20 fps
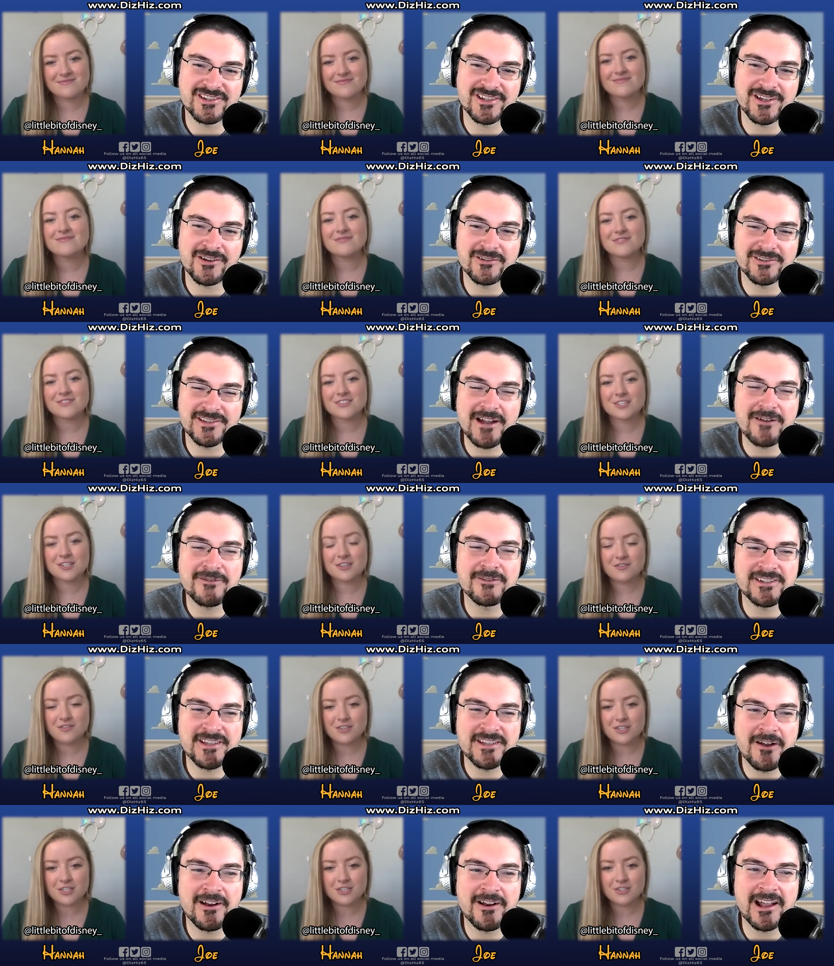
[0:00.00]
Speaker 1: So Tower
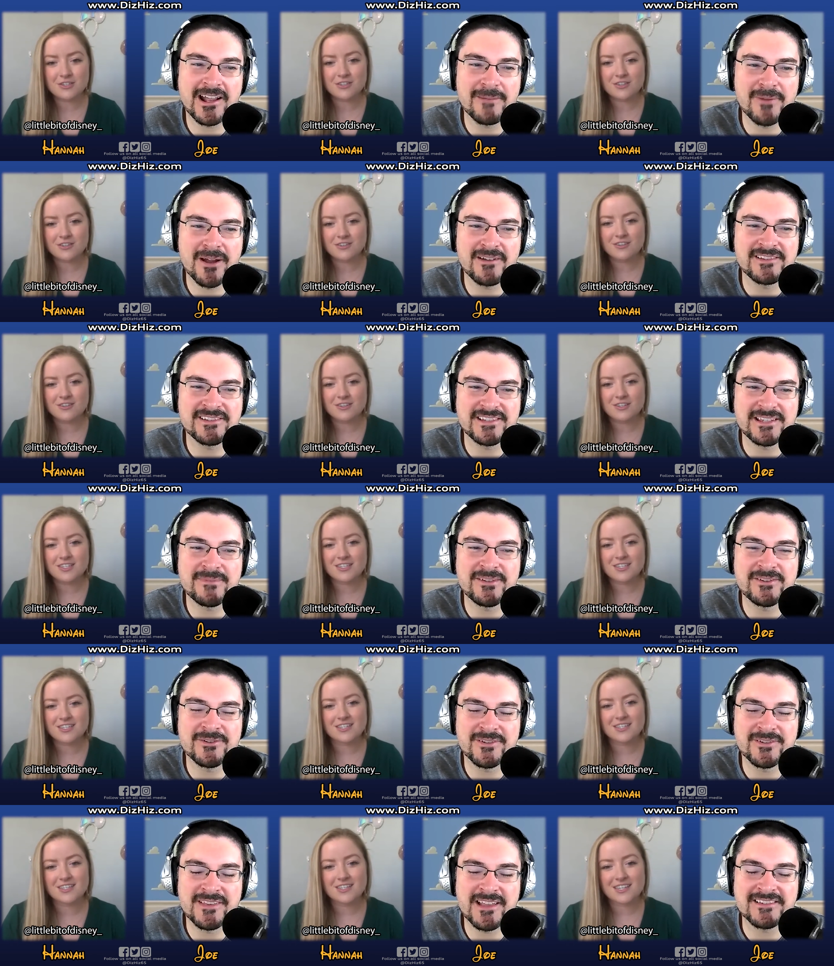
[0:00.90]
and Terror, I can probably see
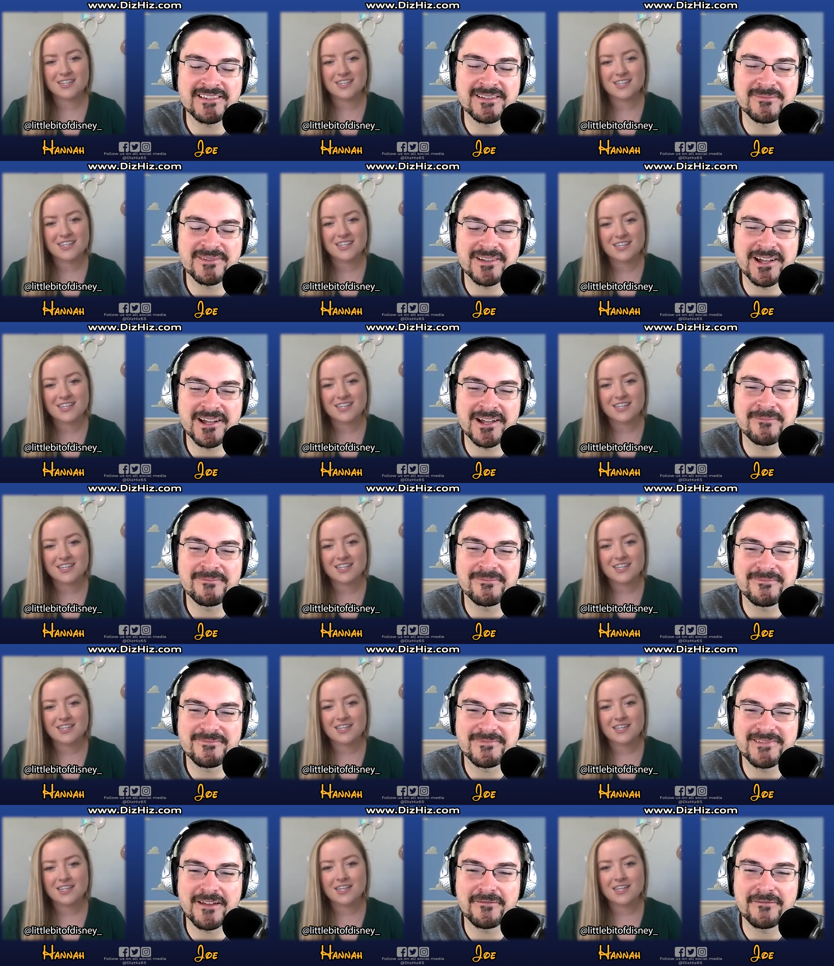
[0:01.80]
me doing that
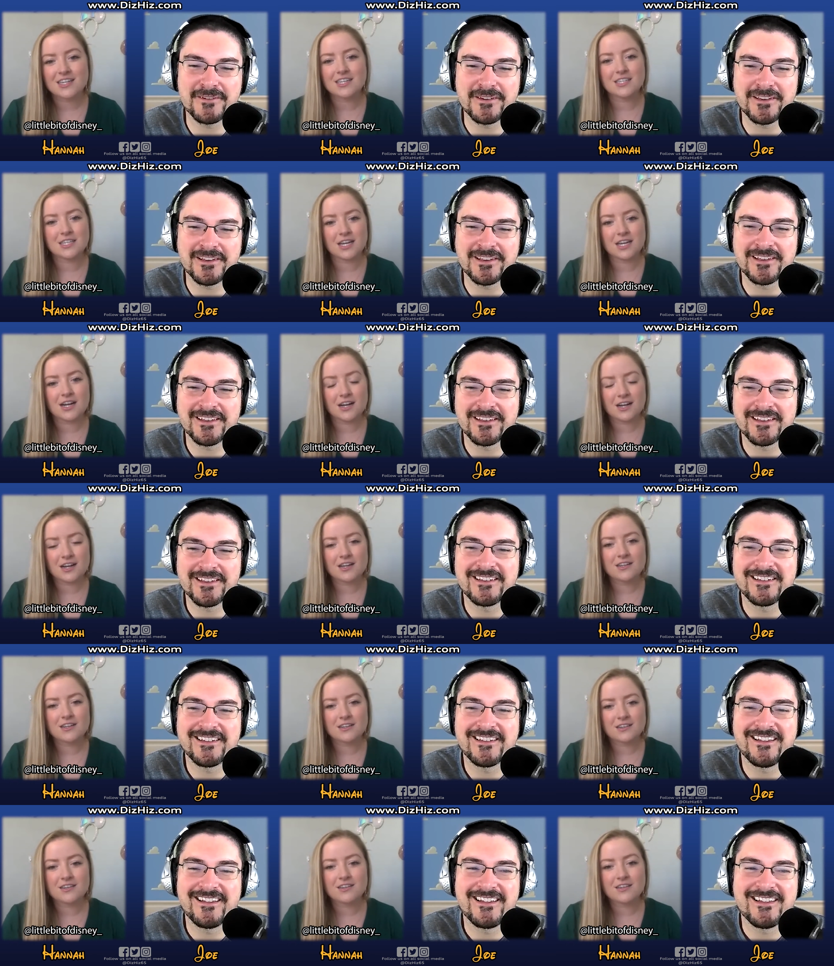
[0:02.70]
sometime. Definitely. Yeah.
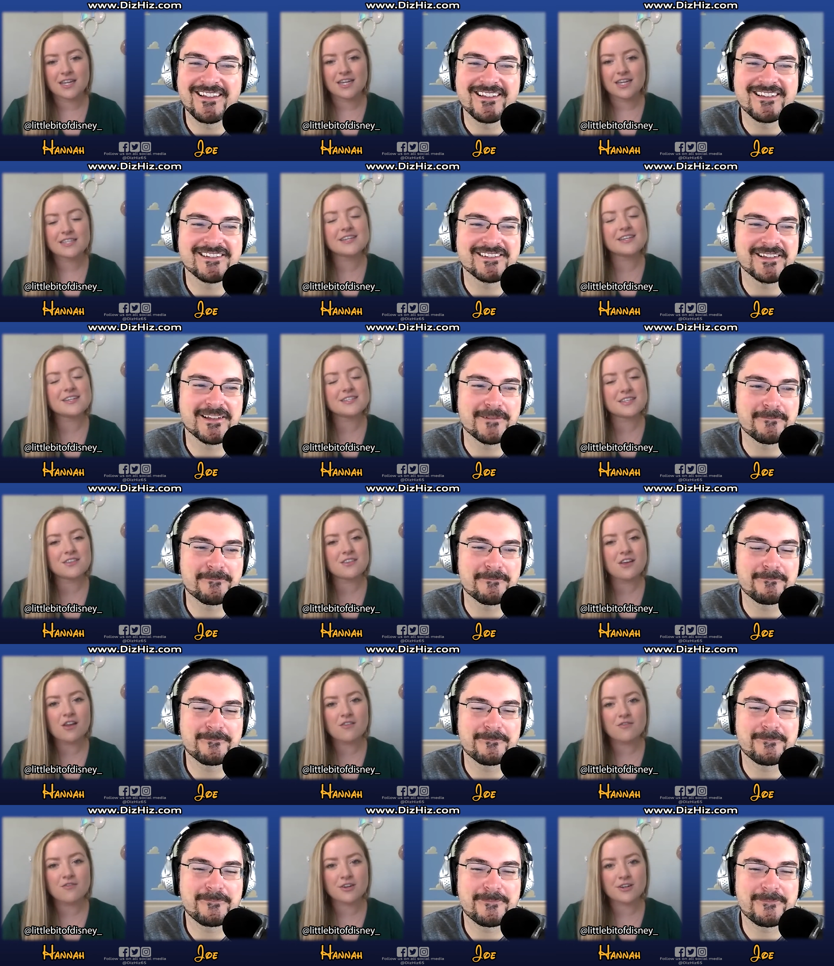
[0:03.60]
Speaker 2: It takes a
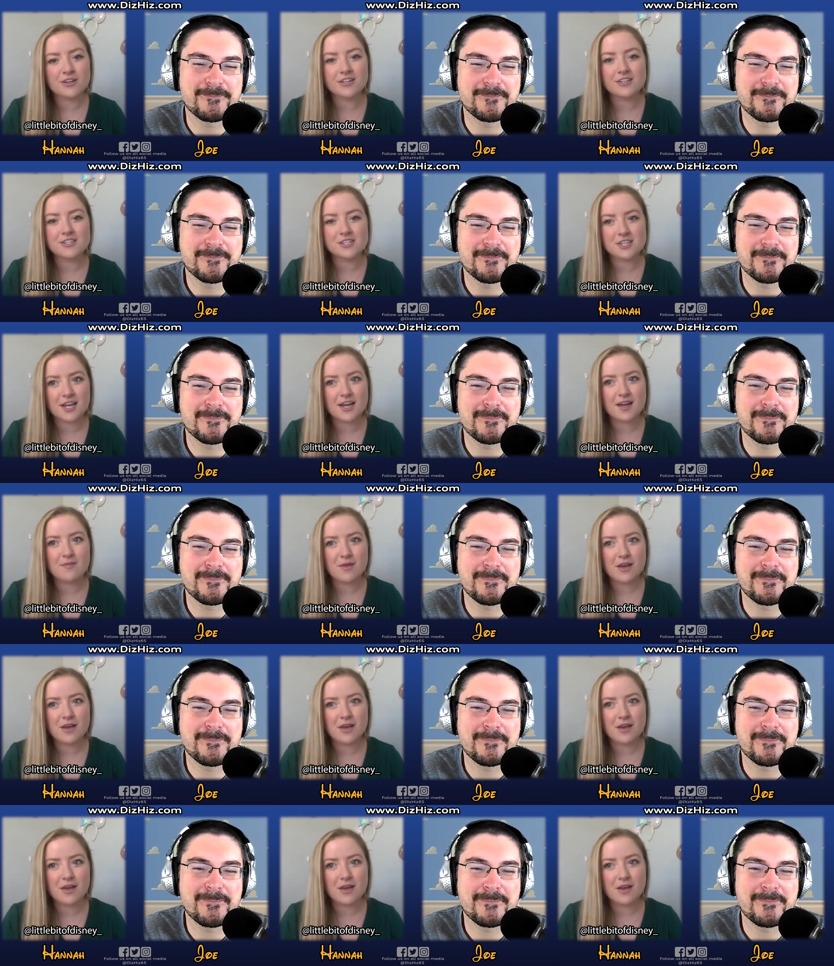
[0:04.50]
lot of courage and I'm